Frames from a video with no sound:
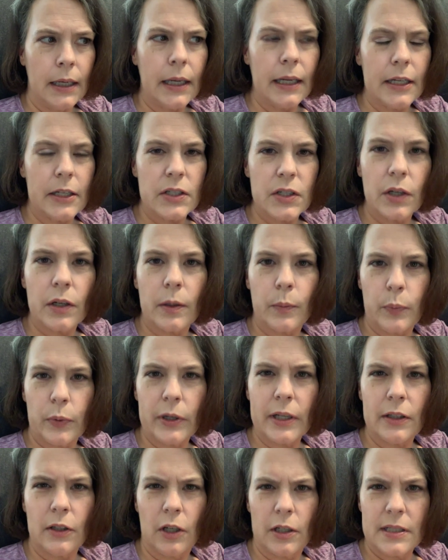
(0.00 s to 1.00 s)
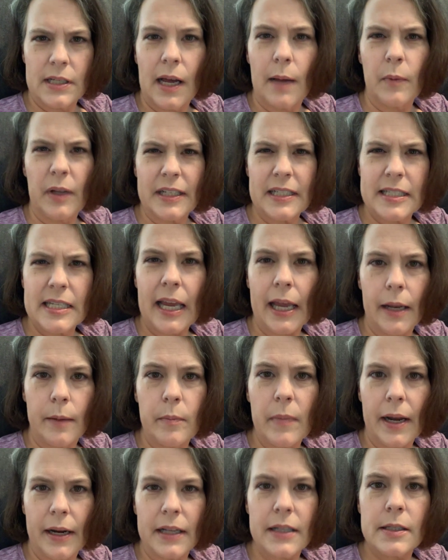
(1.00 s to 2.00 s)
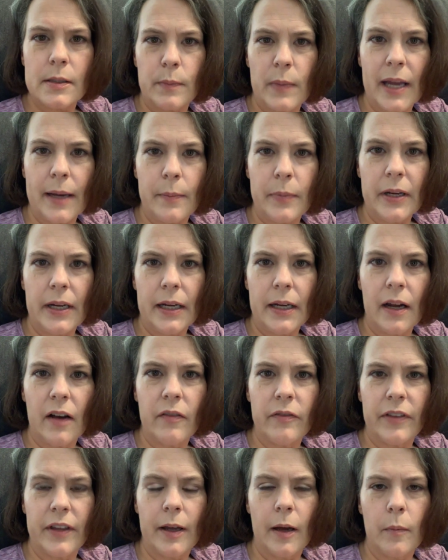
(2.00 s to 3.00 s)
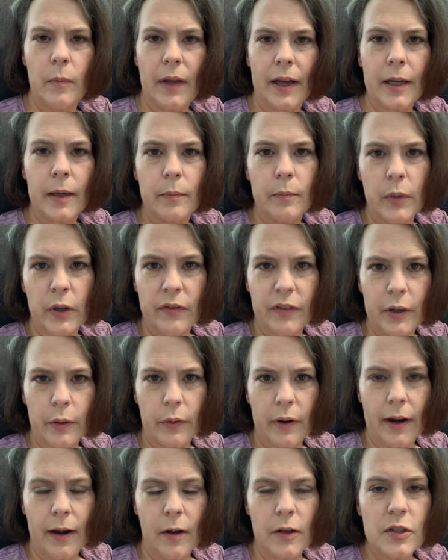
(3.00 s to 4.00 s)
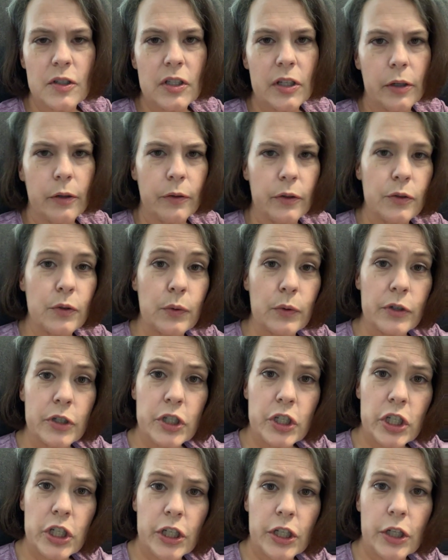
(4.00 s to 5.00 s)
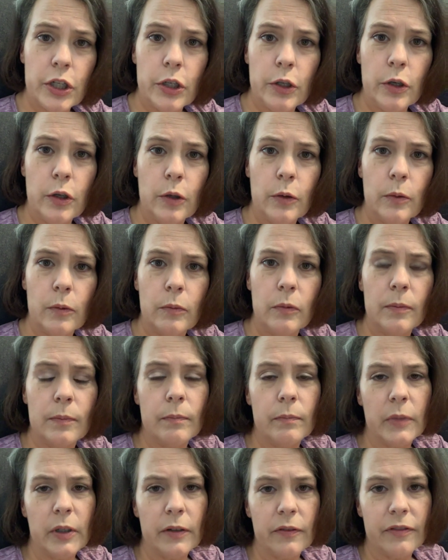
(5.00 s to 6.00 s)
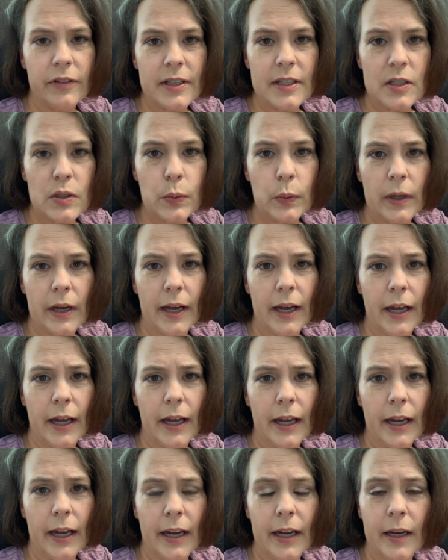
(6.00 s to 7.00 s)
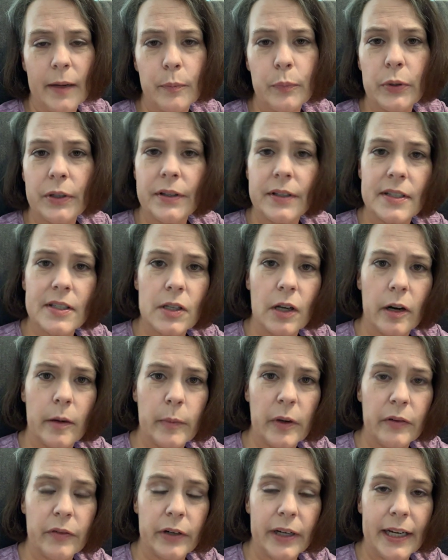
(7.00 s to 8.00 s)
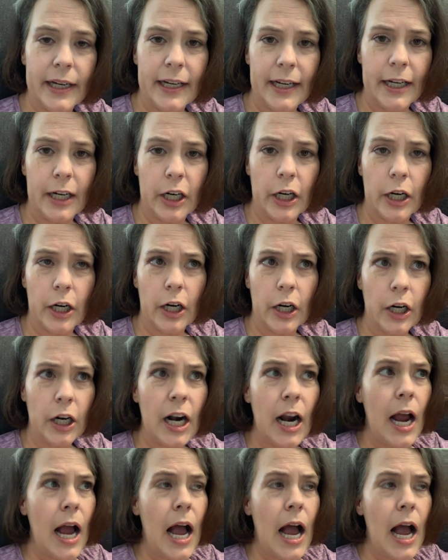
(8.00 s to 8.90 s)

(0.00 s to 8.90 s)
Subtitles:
it took a pretty long time, like 10 minutes maybe, of them like moving around, scooter towards you, move this way, put this arm over here,